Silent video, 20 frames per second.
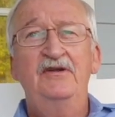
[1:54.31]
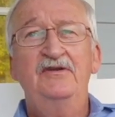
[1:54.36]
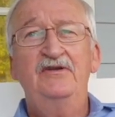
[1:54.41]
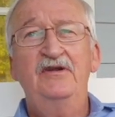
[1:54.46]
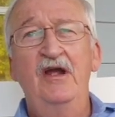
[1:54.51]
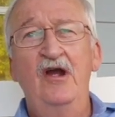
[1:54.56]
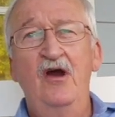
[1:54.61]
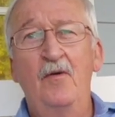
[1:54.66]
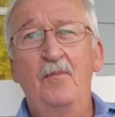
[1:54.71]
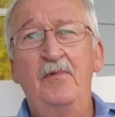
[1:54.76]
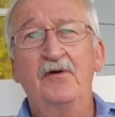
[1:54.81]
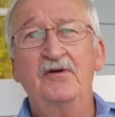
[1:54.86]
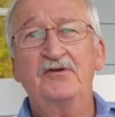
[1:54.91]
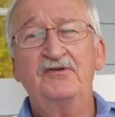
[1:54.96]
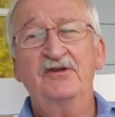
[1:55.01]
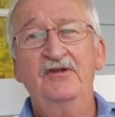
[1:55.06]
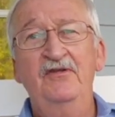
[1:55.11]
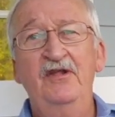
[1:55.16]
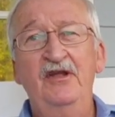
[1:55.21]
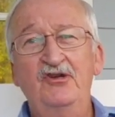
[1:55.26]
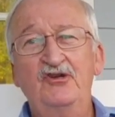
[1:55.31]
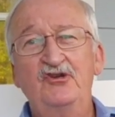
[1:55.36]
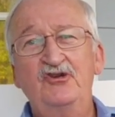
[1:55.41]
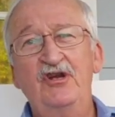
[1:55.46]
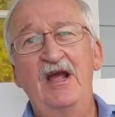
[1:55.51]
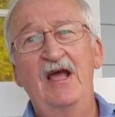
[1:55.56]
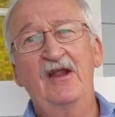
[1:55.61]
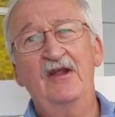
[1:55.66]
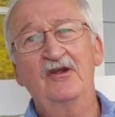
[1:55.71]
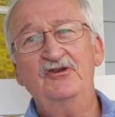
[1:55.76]
to help us in these
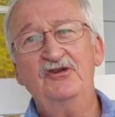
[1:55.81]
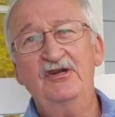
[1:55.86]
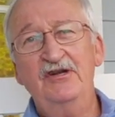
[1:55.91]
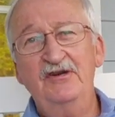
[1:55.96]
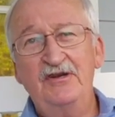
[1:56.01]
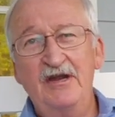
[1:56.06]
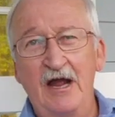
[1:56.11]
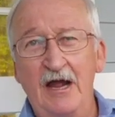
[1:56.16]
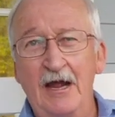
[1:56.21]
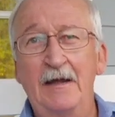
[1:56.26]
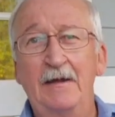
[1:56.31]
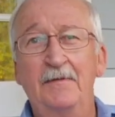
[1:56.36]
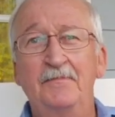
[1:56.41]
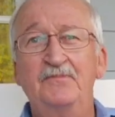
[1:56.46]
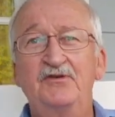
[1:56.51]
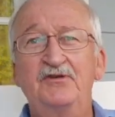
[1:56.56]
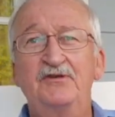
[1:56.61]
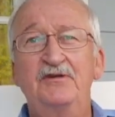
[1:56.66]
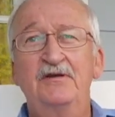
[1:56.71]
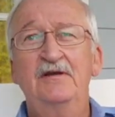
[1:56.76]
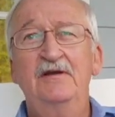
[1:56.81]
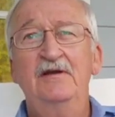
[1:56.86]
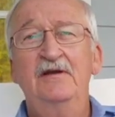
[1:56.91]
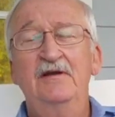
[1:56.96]
challenging times,